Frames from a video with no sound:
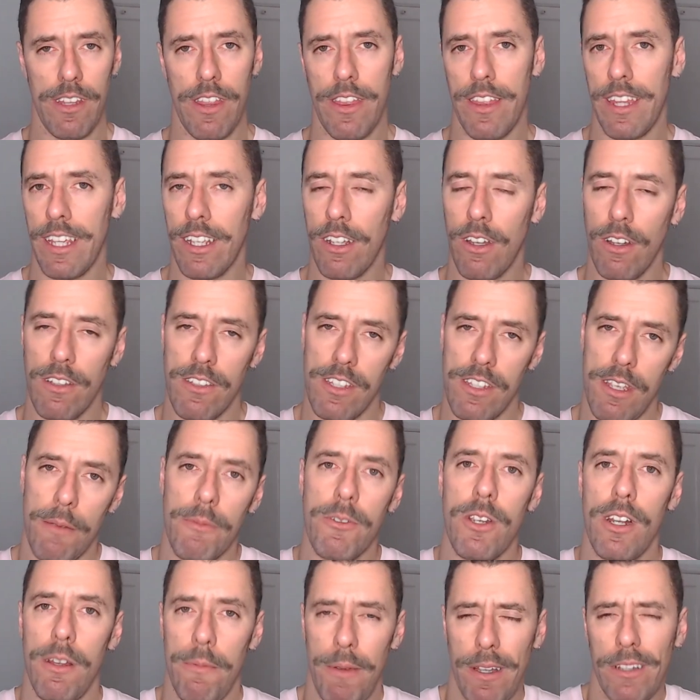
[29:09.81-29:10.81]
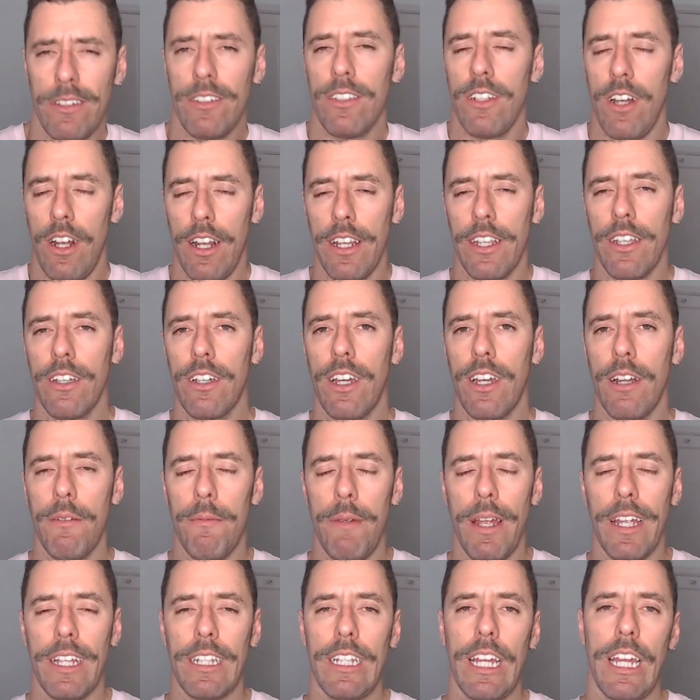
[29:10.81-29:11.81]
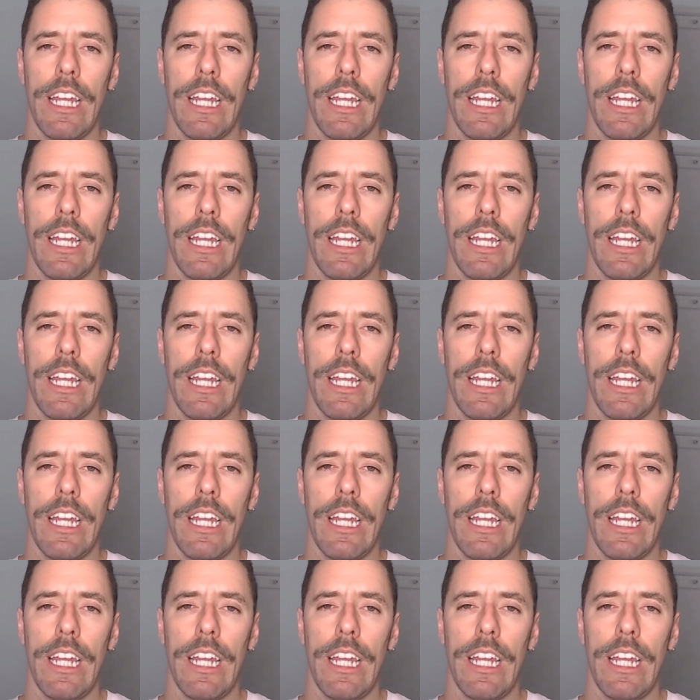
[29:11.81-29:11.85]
think conceptually, but like you can make